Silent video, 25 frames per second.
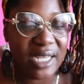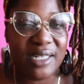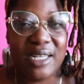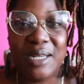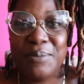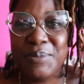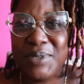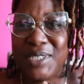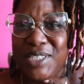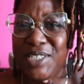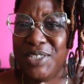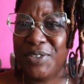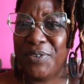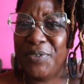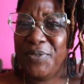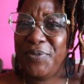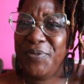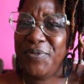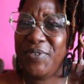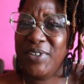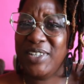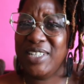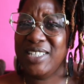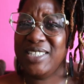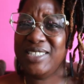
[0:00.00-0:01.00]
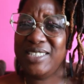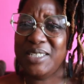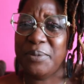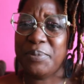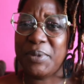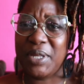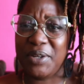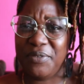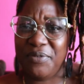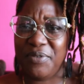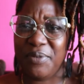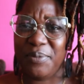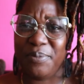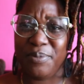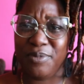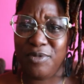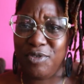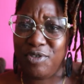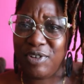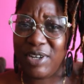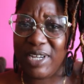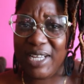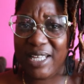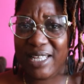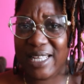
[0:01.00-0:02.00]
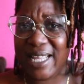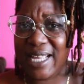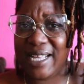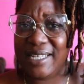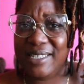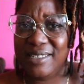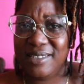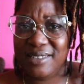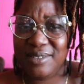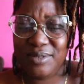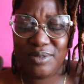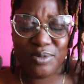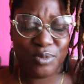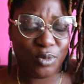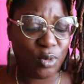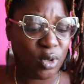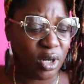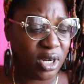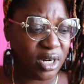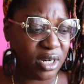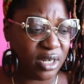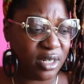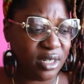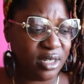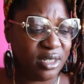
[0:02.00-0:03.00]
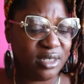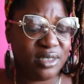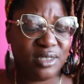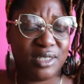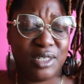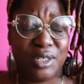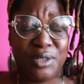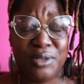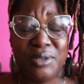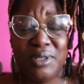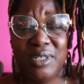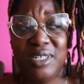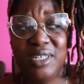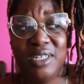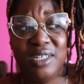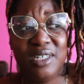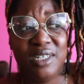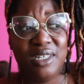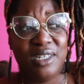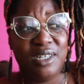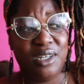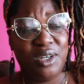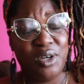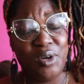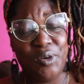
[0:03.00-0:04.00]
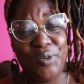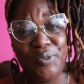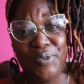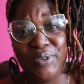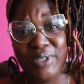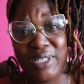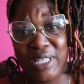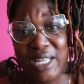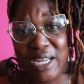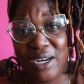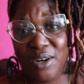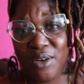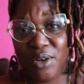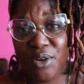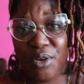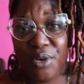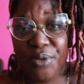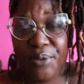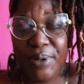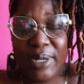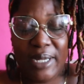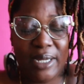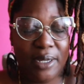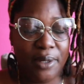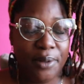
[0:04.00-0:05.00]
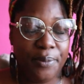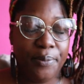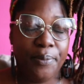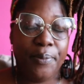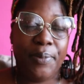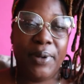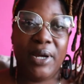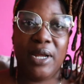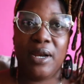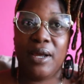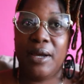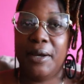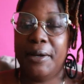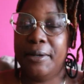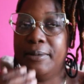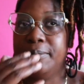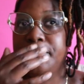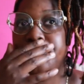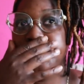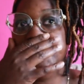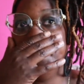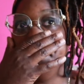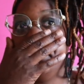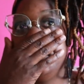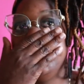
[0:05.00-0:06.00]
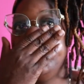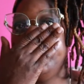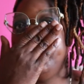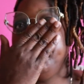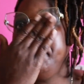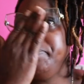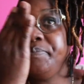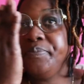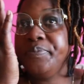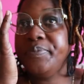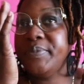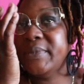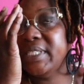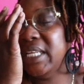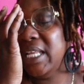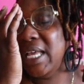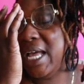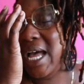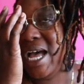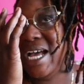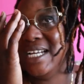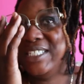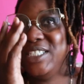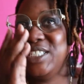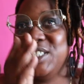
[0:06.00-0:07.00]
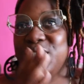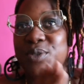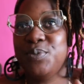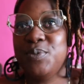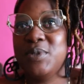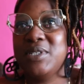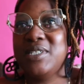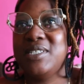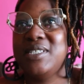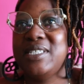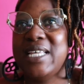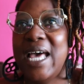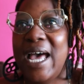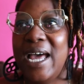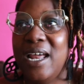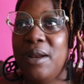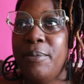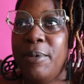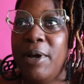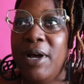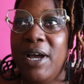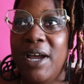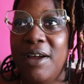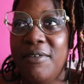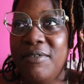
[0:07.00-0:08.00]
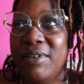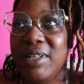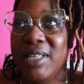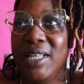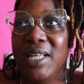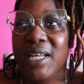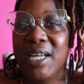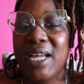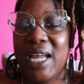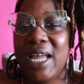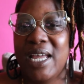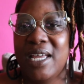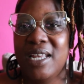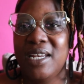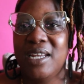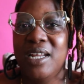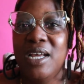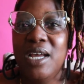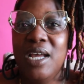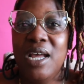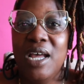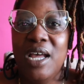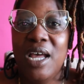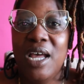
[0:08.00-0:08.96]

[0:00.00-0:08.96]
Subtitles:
I'm still feeling something from drinking that water, so hopefully that'll go away. But I just was sad about everything, and